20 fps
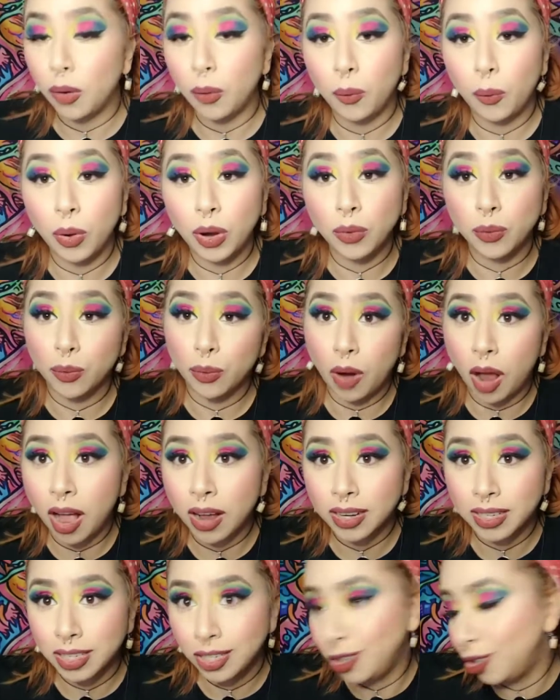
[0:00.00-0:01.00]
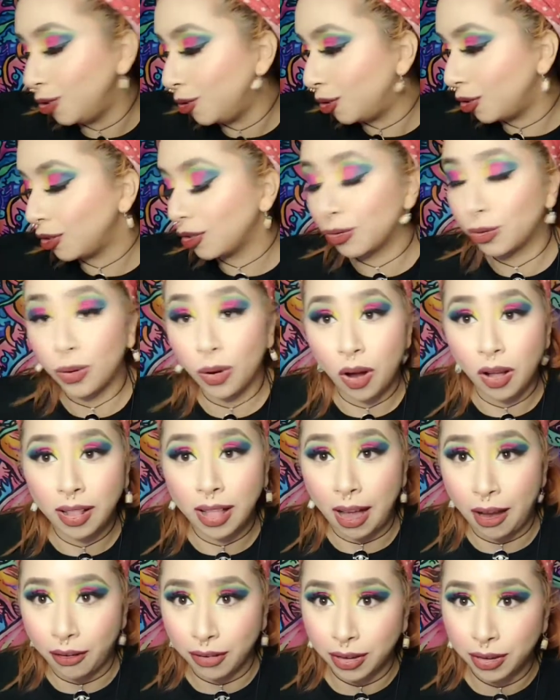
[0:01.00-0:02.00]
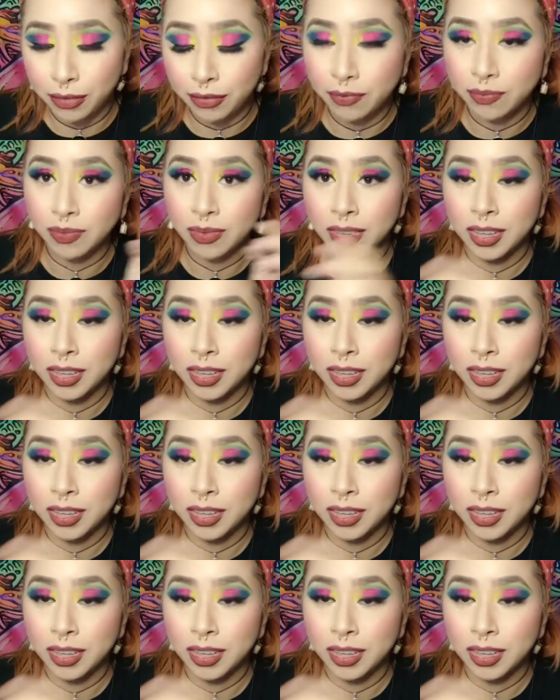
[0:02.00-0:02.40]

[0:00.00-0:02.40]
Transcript: what rock did you just crawl out of?